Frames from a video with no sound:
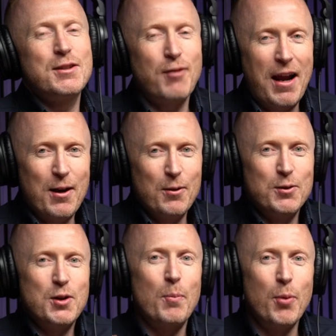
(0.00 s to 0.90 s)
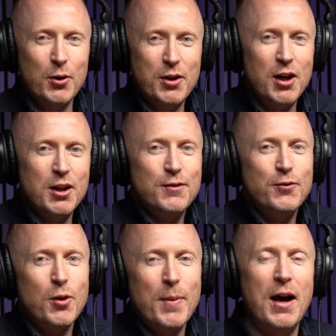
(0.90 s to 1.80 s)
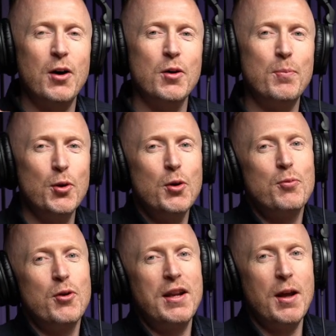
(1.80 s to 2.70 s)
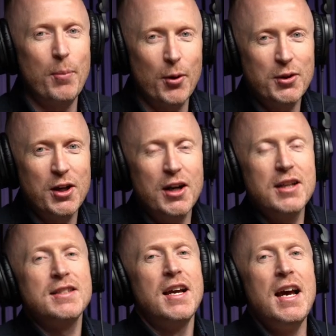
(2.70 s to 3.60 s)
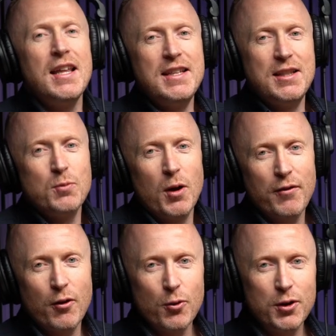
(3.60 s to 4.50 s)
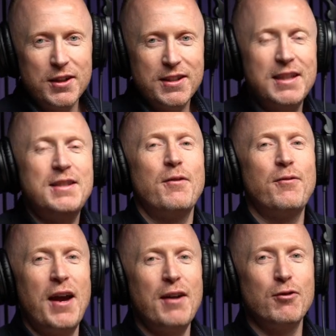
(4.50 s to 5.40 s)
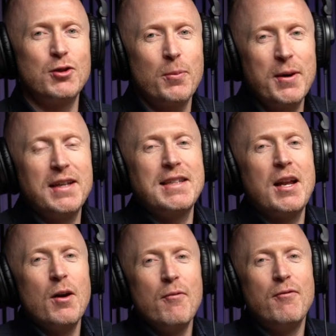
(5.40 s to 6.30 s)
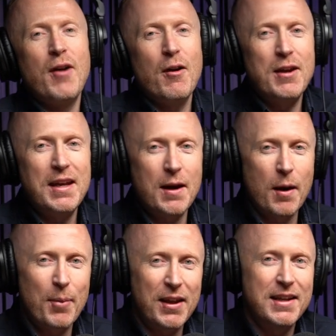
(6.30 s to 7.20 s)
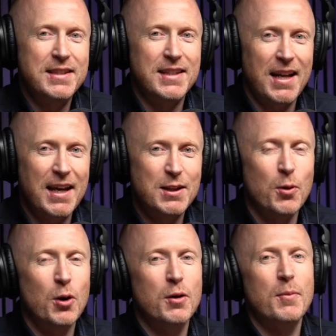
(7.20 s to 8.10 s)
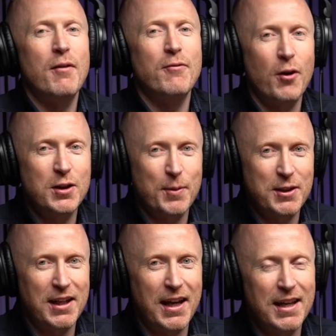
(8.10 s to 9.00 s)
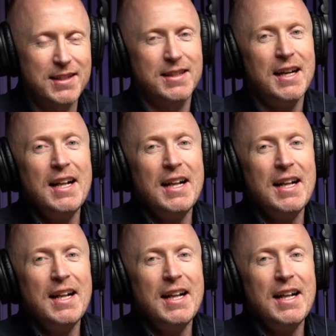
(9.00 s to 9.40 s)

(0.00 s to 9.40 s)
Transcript: rounds podcast format on the Blueprint podcast. This is one of our audience's favorite topics, and I'm very pleased today to welcome a very special guest.